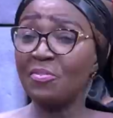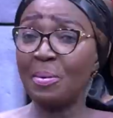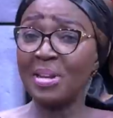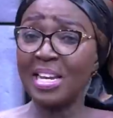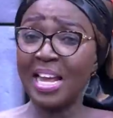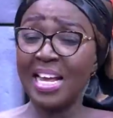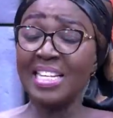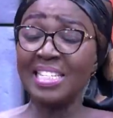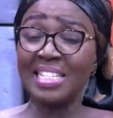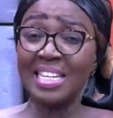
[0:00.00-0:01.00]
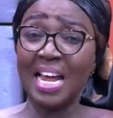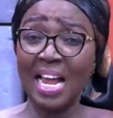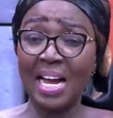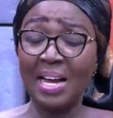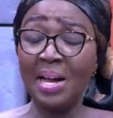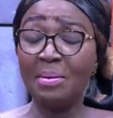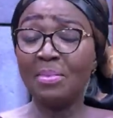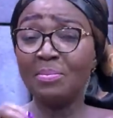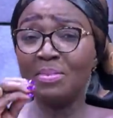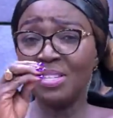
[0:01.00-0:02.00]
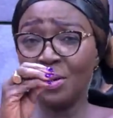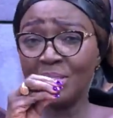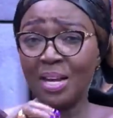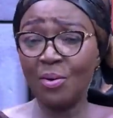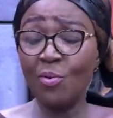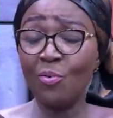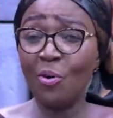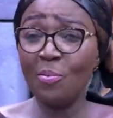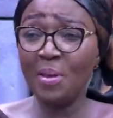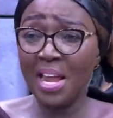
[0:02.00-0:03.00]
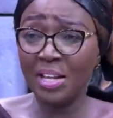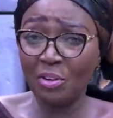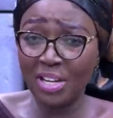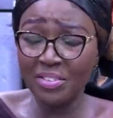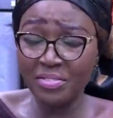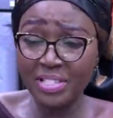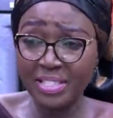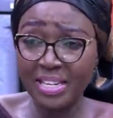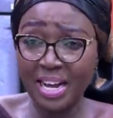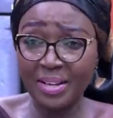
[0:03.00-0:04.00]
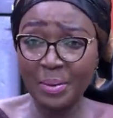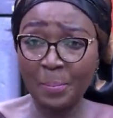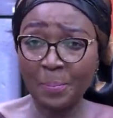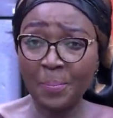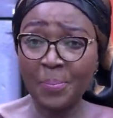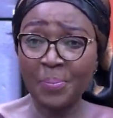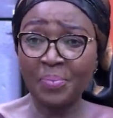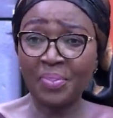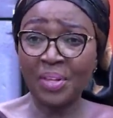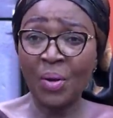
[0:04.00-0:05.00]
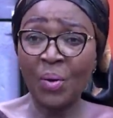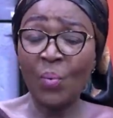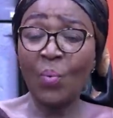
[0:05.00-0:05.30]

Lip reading: me de ensi dan a ma bi se o se o hu ko bi ya to agi receipt da wo